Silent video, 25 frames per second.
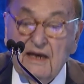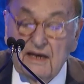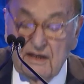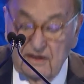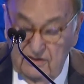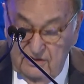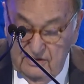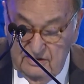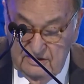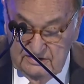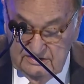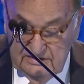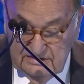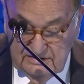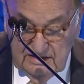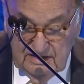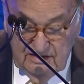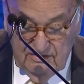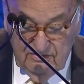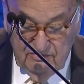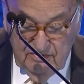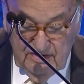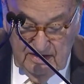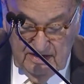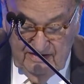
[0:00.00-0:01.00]
Haygood's
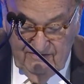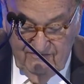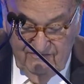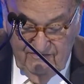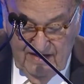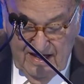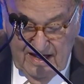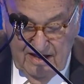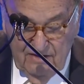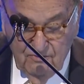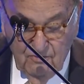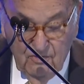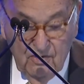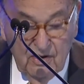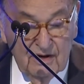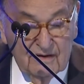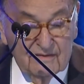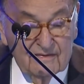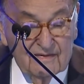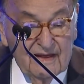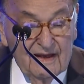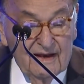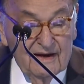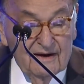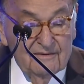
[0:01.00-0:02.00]
really fine work
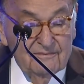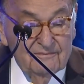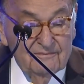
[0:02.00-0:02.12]
there.